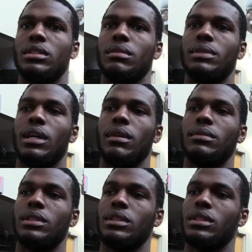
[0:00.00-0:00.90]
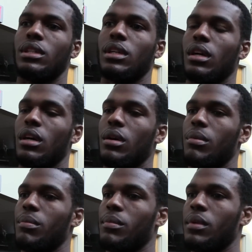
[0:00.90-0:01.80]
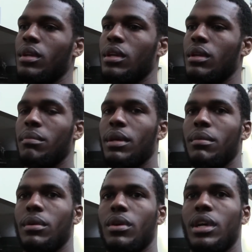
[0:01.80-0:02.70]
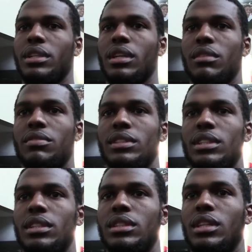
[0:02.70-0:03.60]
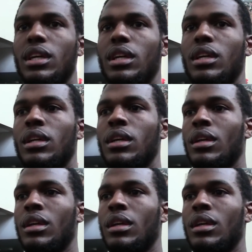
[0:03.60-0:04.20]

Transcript: Sometimes just to um, be able to go out there and facilitate.